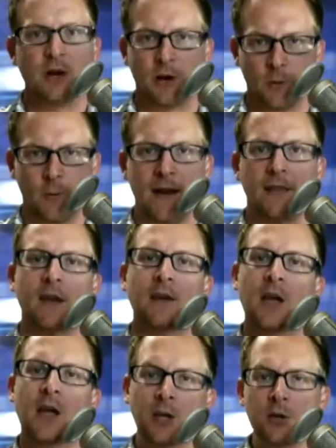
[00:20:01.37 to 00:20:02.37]
cutter way that
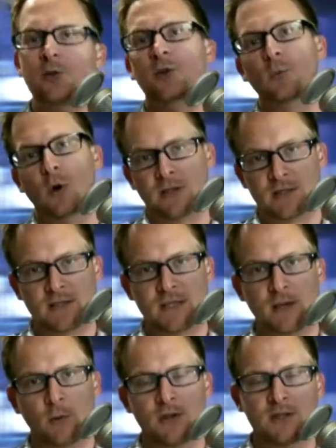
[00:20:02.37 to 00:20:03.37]
YouTube wants to
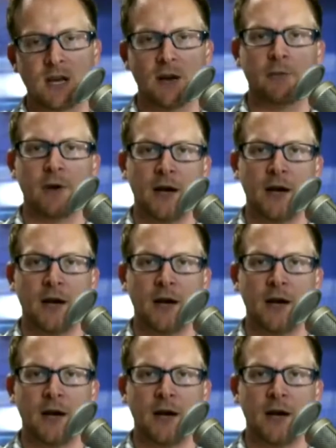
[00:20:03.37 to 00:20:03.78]
deal with stuff.